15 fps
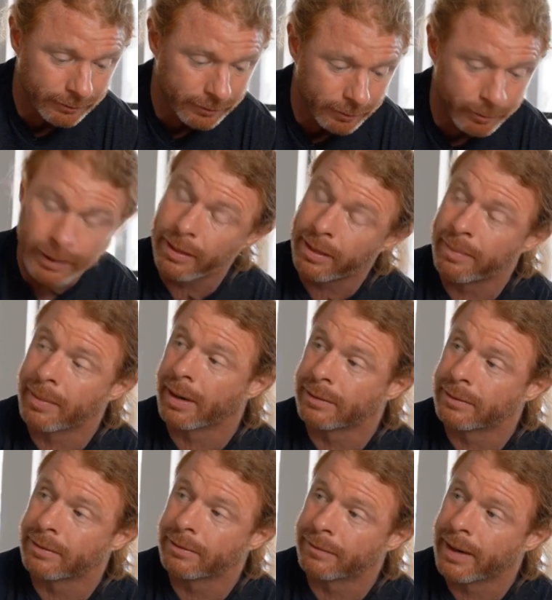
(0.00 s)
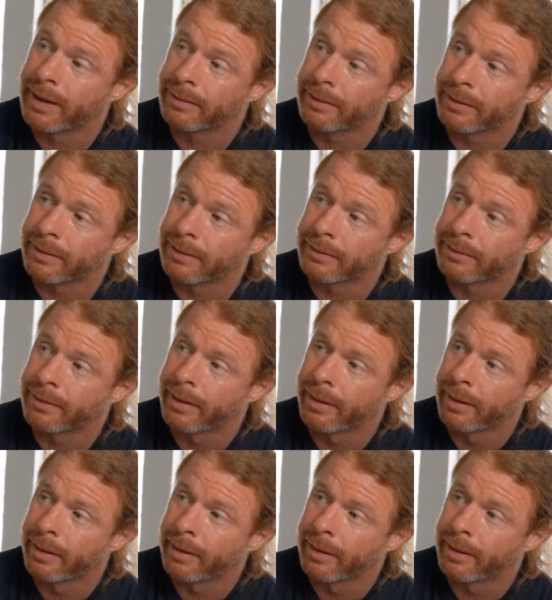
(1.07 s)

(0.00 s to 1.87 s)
for one of the Marxist founders.